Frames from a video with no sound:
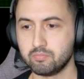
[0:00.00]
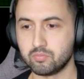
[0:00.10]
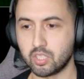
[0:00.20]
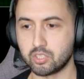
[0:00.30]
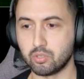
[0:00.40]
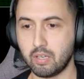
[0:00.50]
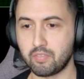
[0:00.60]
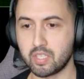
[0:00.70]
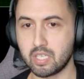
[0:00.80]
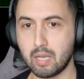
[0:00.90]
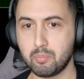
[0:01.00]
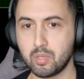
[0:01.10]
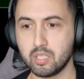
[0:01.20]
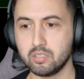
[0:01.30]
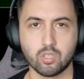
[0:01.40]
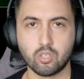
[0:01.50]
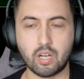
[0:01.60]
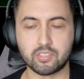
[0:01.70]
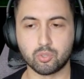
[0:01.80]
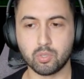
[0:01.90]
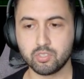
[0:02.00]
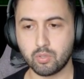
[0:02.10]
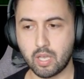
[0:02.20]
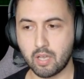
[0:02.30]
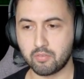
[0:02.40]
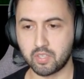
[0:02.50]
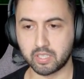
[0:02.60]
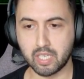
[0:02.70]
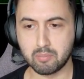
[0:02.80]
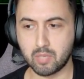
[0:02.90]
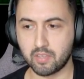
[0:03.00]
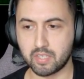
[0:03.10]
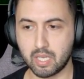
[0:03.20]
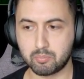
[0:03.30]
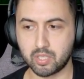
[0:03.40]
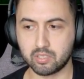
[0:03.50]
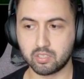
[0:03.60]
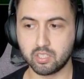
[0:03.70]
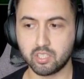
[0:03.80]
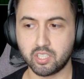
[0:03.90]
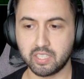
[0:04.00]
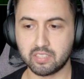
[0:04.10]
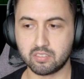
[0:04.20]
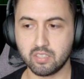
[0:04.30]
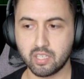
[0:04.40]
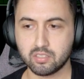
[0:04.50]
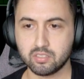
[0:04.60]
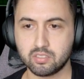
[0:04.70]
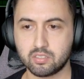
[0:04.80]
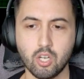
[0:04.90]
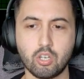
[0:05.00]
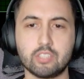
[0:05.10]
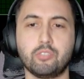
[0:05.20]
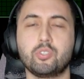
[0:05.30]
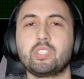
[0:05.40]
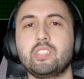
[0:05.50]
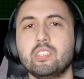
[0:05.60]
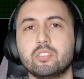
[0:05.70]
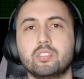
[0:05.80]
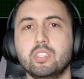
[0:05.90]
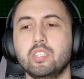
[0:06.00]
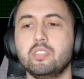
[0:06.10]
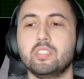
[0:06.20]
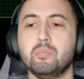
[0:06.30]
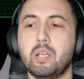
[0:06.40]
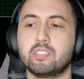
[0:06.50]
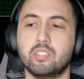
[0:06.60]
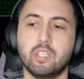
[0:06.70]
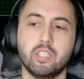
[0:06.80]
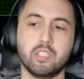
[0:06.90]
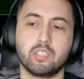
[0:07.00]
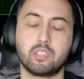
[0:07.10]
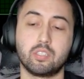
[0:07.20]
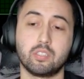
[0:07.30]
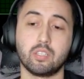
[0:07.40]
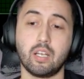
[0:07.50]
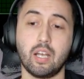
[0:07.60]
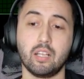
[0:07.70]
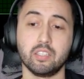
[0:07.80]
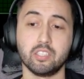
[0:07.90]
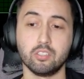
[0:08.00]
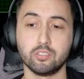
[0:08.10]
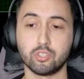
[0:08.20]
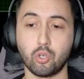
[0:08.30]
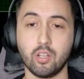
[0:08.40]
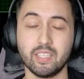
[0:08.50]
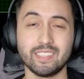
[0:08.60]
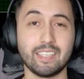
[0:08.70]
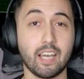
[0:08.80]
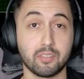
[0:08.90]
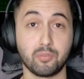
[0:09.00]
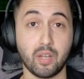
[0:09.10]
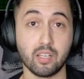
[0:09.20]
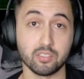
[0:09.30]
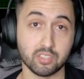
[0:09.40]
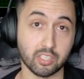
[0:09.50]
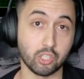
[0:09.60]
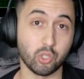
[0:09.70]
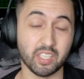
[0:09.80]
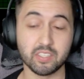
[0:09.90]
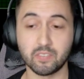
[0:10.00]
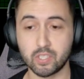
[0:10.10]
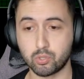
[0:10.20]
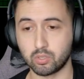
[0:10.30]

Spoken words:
and you have the update. Alright, so once you have the game and the update here, hit next. Alright, so for the DLC, this might take a little, so I'll hit add files and go individually